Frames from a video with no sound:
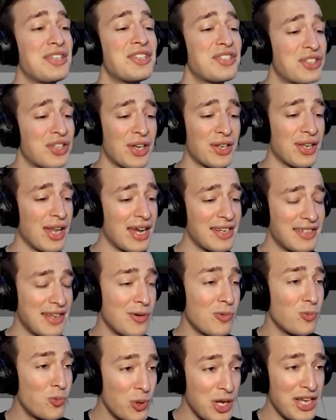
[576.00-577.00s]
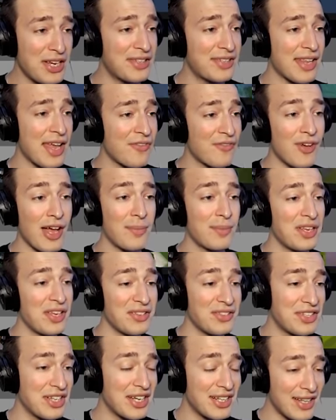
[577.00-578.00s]
sunlight in weeks, their family has
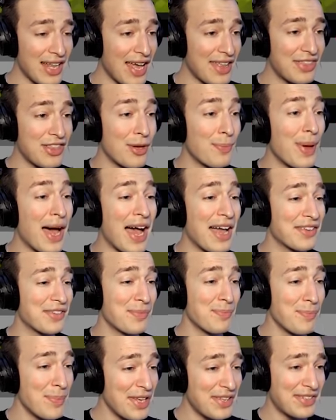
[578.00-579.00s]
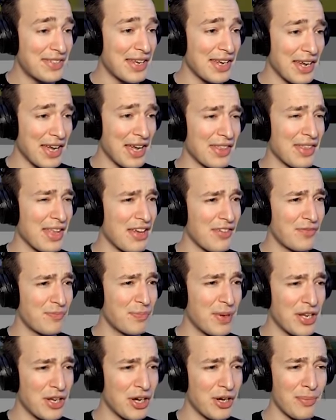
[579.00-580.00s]
declared them as missing, they've
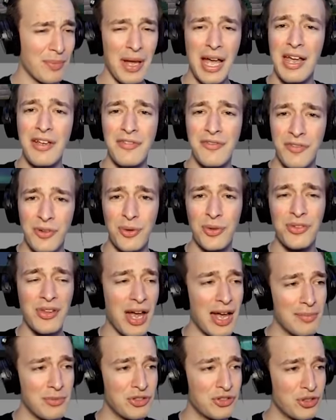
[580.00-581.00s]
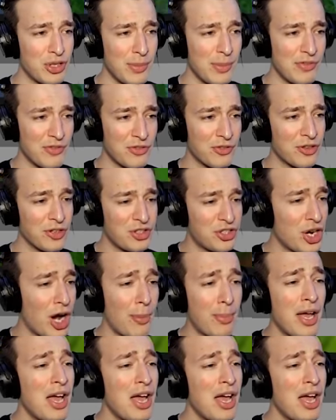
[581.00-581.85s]
become a full-time streamer for a job,